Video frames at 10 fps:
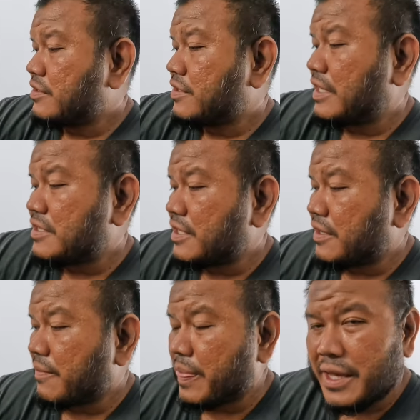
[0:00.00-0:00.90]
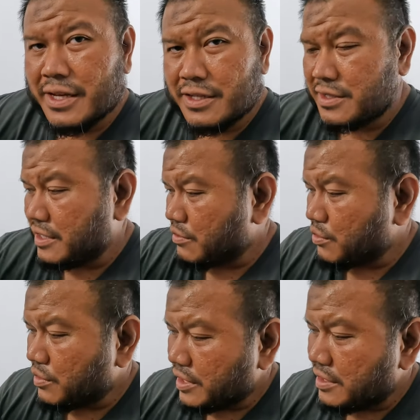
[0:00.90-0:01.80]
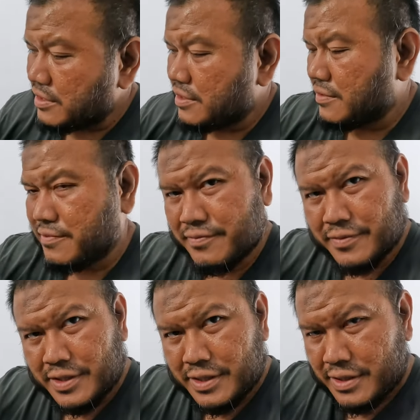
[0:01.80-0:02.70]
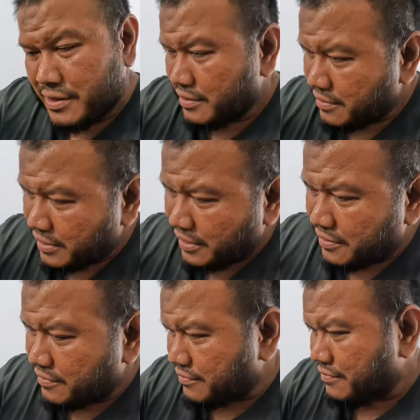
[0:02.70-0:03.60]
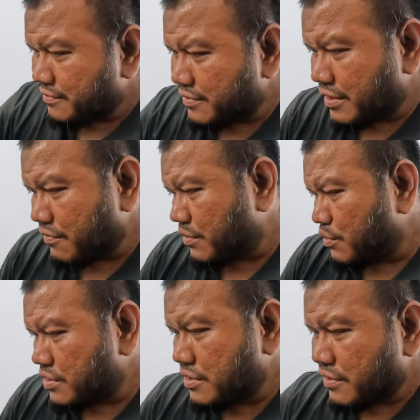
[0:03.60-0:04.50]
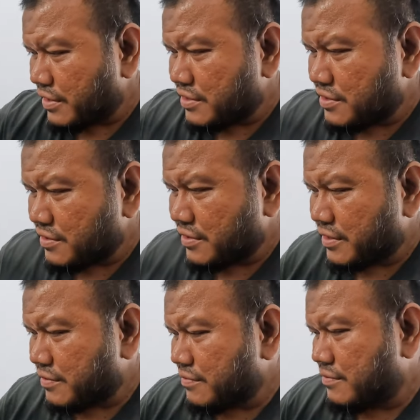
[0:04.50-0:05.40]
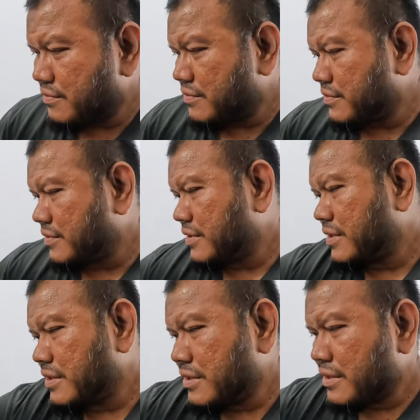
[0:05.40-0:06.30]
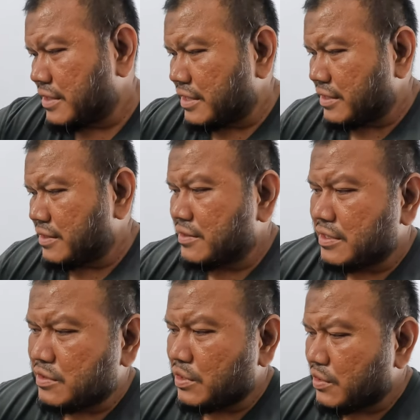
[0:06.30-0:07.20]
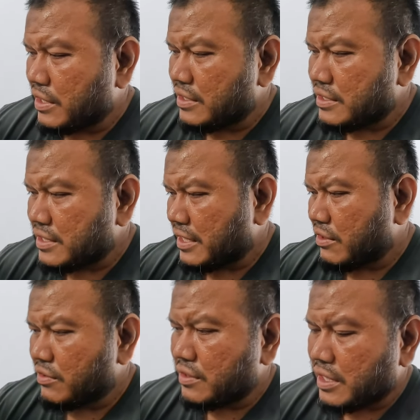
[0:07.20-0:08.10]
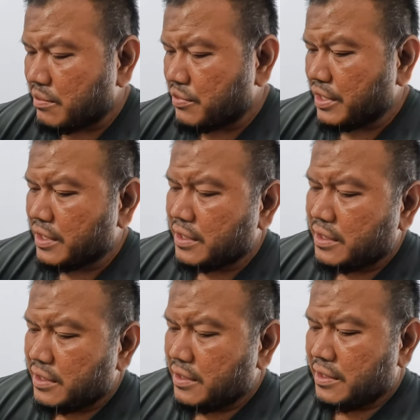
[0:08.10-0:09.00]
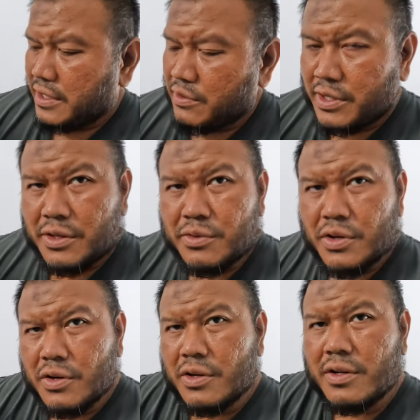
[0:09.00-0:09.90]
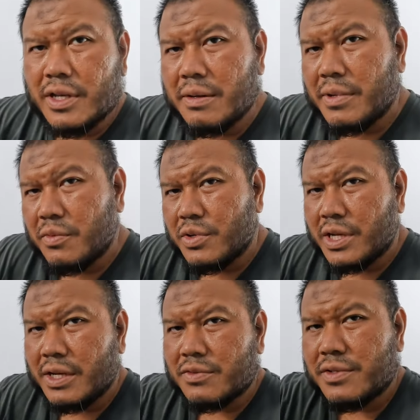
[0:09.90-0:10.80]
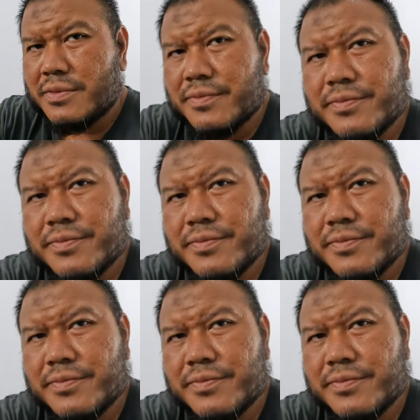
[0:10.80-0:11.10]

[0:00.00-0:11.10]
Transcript: scratching and this thing rotates like every which direction right and that's why you can just hang it on the upright and you can do your landmine workouts